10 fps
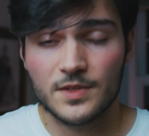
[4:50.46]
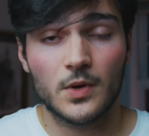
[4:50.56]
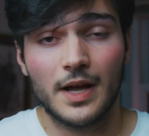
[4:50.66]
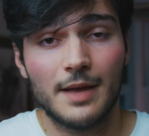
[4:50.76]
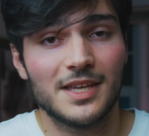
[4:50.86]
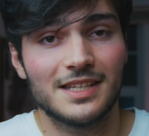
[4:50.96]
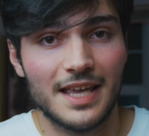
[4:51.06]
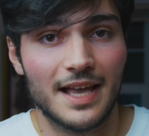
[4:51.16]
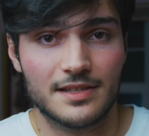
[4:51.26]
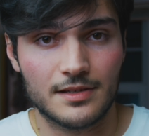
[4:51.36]
So,
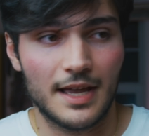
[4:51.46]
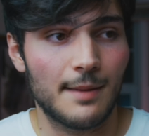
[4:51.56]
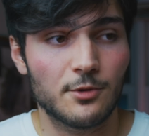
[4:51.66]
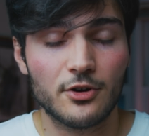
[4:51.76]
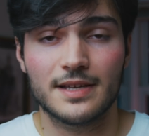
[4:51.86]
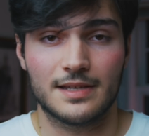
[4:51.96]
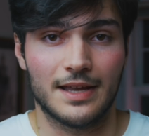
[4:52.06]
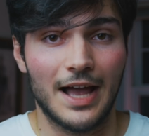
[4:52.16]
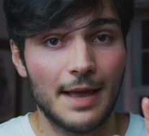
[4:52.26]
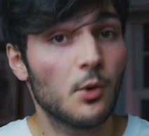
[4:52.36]
yes, I'm
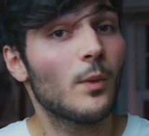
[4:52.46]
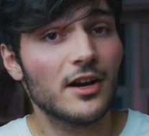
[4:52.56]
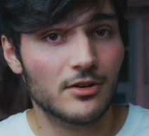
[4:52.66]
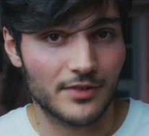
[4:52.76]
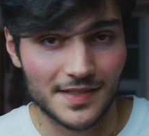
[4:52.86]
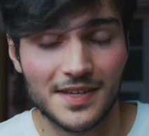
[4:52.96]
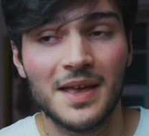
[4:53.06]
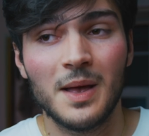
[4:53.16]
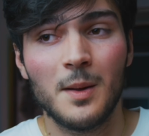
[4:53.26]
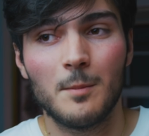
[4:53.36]
crazy. I'm aware of it.
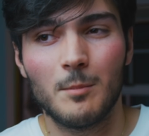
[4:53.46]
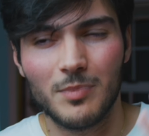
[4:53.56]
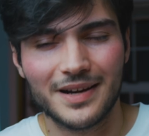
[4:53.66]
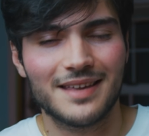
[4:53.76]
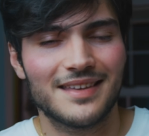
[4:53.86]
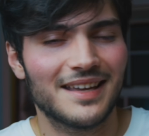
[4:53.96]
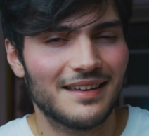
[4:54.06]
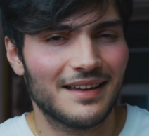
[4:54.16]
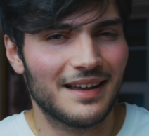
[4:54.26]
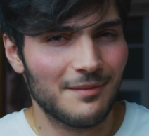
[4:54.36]
But I
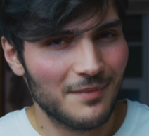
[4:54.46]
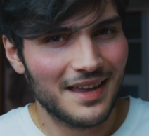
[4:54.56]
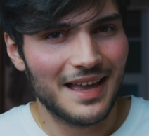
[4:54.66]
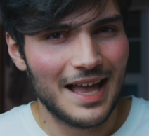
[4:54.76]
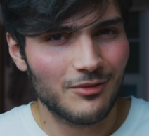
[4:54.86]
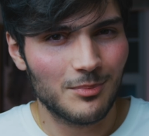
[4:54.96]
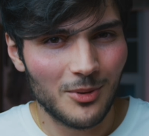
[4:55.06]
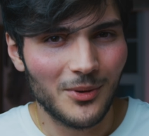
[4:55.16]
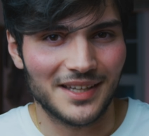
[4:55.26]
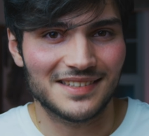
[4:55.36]
think I may have a
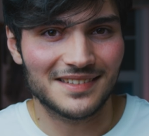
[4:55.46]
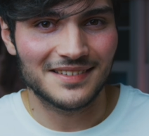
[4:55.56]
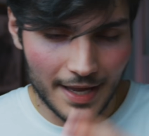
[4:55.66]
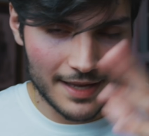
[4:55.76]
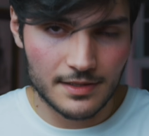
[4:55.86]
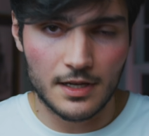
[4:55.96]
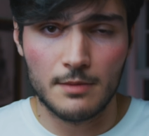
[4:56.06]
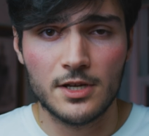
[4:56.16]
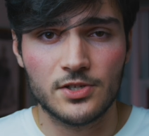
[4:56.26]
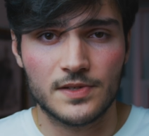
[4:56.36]
point. So as a
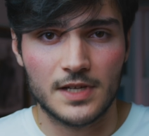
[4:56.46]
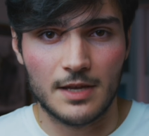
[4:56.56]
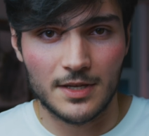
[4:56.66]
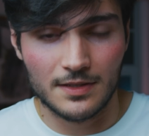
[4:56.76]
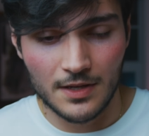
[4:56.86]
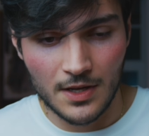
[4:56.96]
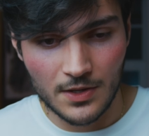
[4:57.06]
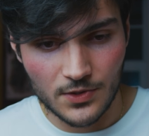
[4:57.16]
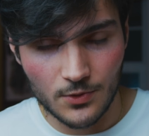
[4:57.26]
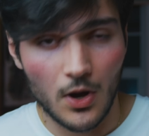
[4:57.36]
mission statement
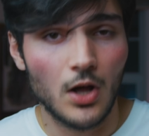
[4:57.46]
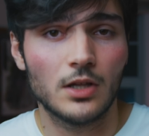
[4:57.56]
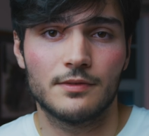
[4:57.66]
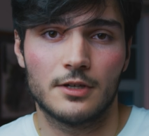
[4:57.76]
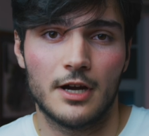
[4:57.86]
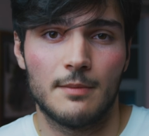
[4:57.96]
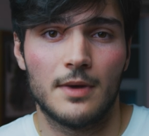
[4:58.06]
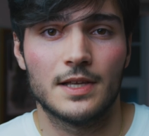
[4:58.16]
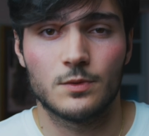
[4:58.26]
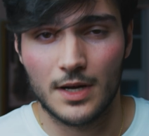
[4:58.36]
to all of the
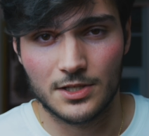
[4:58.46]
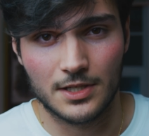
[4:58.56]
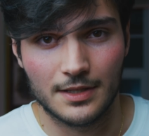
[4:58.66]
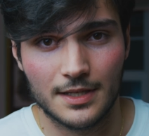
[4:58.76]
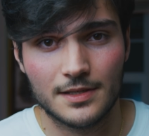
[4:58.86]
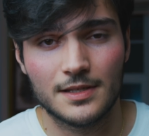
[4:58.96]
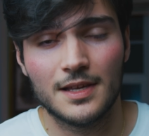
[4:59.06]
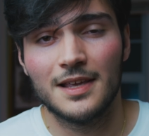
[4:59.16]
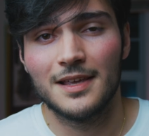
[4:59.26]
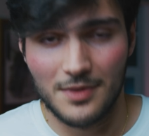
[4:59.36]
grandmas watching this,
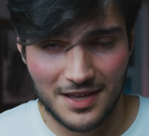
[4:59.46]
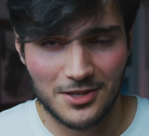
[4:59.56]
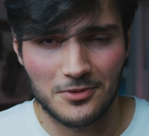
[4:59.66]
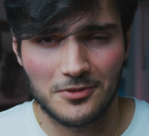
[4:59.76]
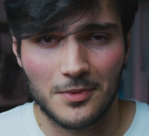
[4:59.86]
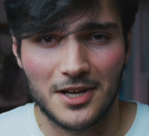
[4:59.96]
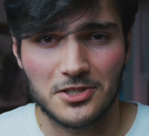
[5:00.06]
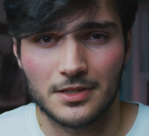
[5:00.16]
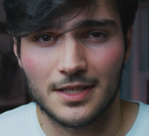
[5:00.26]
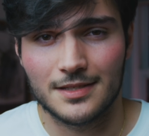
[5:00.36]
thank you for
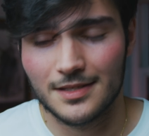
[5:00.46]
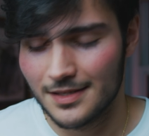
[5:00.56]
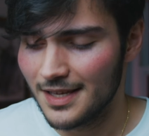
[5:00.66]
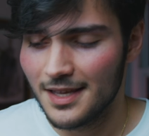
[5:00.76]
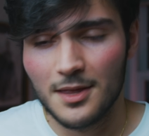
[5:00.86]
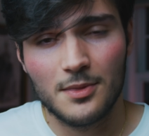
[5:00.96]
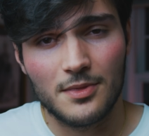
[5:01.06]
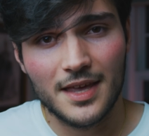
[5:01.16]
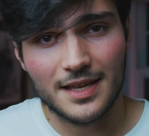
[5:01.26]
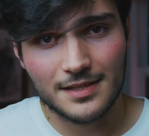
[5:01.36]
watching this.
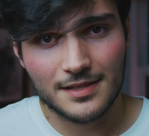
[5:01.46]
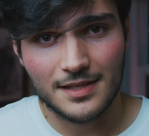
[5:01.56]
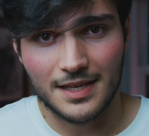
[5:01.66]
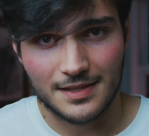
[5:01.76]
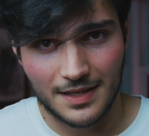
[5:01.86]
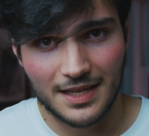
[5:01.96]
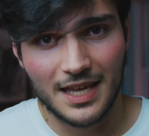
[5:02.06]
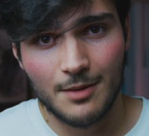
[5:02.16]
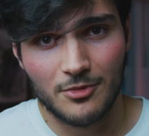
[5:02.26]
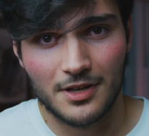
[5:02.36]
This is the
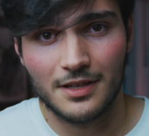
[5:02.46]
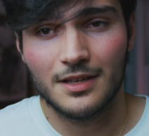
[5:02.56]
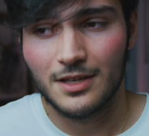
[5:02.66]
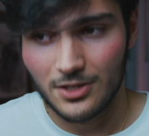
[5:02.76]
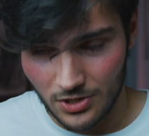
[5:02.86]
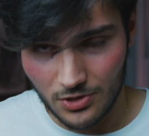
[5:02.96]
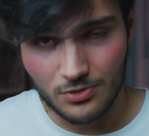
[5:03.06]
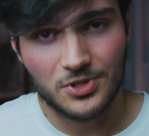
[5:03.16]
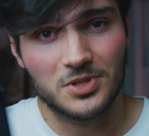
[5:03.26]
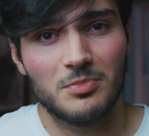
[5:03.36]
camera
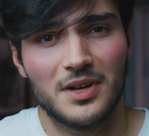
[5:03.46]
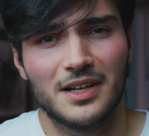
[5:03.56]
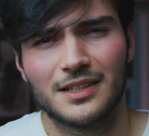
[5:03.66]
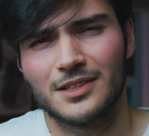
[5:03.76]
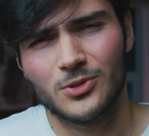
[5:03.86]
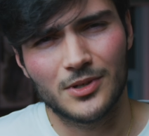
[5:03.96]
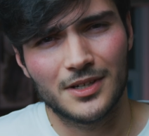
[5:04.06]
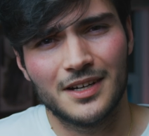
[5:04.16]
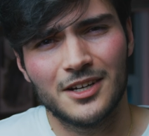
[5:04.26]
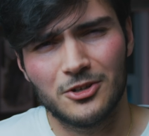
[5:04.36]
you should bug
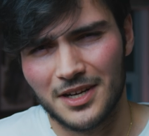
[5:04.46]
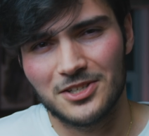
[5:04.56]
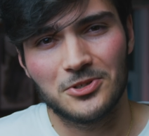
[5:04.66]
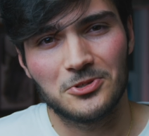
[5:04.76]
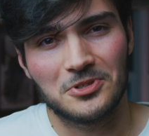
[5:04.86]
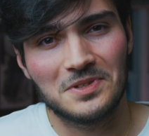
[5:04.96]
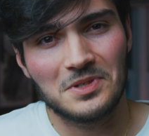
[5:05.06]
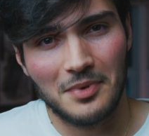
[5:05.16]
your grandchildren to